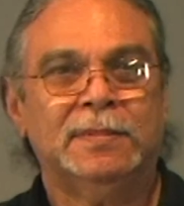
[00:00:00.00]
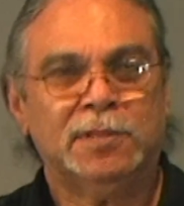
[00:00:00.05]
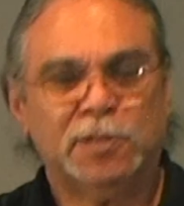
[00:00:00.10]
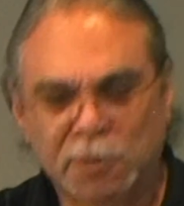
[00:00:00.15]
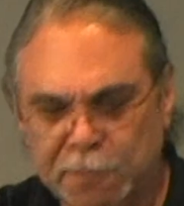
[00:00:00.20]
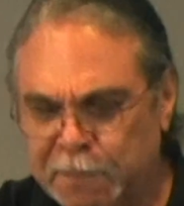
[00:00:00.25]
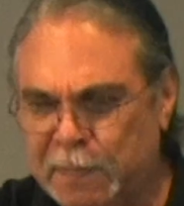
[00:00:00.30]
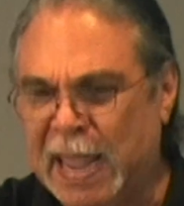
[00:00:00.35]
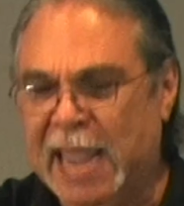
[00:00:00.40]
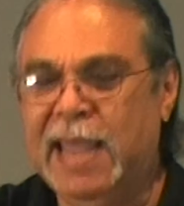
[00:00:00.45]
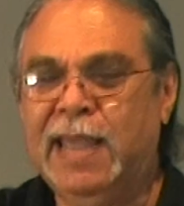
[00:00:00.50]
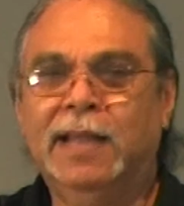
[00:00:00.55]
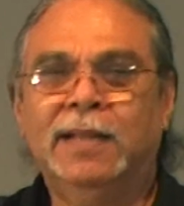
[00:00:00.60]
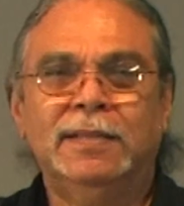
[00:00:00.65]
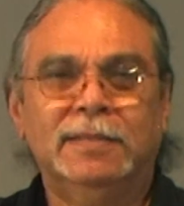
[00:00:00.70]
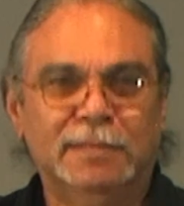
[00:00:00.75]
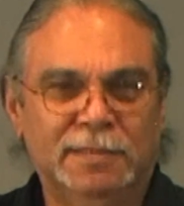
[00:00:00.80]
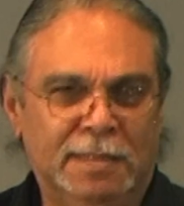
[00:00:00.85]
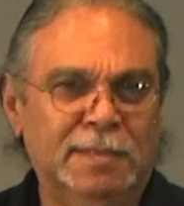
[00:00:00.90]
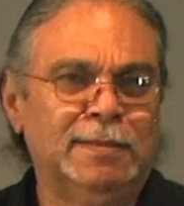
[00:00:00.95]
They're pale.
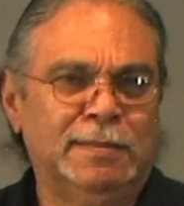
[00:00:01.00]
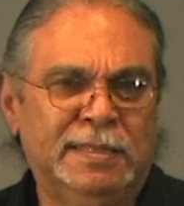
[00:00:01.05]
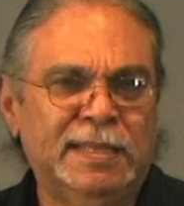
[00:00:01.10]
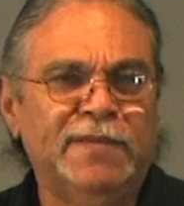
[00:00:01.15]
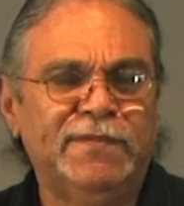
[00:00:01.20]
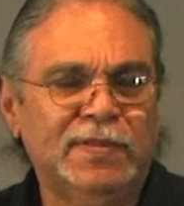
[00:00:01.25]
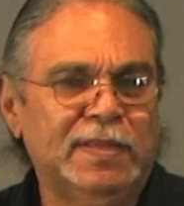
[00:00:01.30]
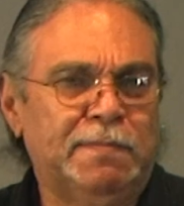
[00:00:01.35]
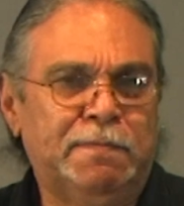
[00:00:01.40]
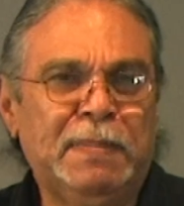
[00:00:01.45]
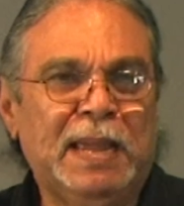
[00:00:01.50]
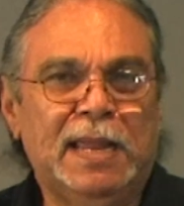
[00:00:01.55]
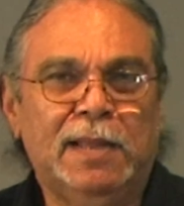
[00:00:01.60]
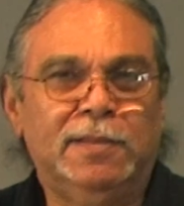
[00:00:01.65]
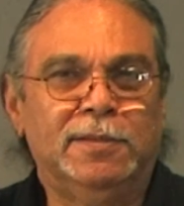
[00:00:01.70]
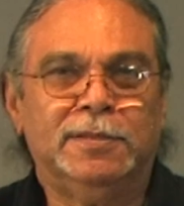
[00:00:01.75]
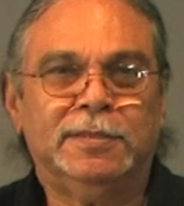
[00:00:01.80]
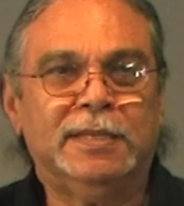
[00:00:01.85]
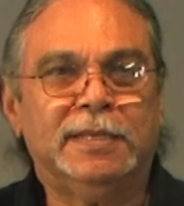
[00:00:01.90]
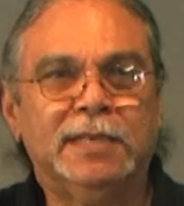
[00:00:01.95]
They're definitely pale,
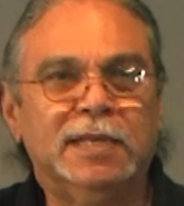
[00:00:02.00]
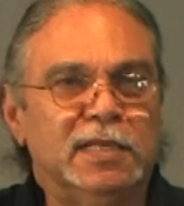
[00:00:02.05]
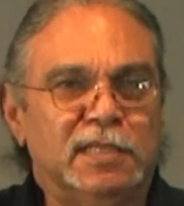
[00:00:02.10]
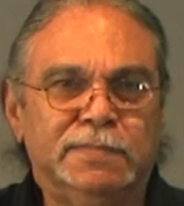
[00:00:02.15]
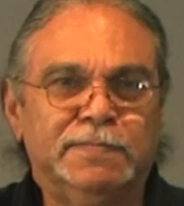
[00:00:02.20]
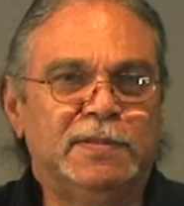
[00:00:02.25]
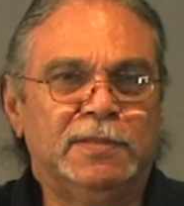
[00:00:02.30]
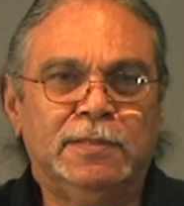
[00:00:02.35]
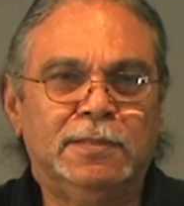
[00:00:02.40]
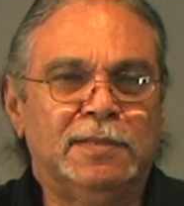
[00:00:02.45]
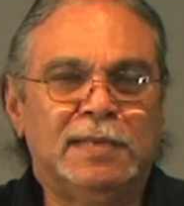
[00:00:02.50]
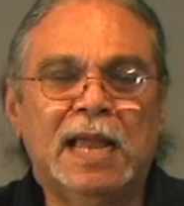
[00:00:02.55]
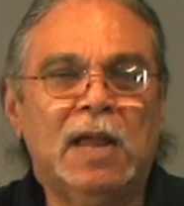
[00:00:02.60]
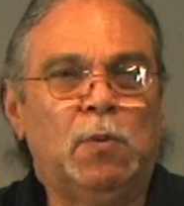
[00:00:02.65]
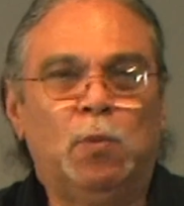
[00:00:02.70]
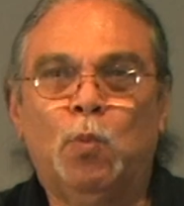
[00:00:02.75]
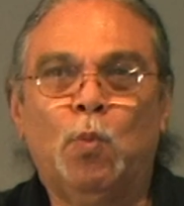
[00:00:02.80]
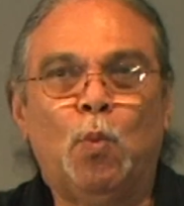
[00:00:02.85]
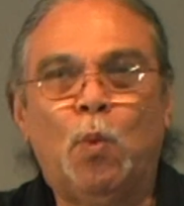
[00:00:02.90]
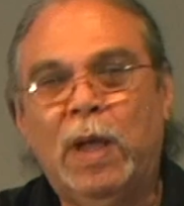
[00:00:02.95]
but they're
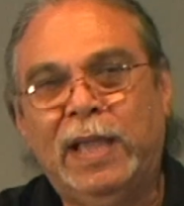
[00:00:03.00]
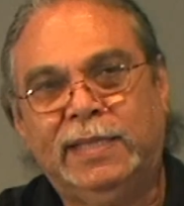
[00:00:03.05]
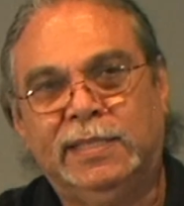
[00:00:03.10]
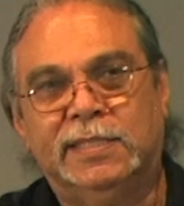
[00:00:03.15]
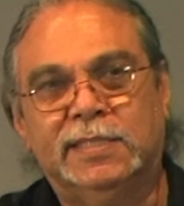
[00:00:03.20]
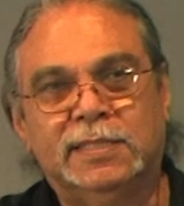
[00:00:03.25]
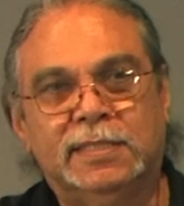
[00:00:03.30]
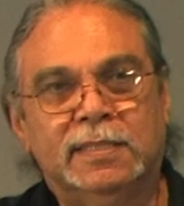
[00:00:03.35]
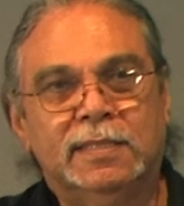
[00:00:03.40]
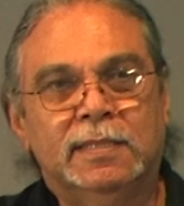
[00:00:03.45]
not white.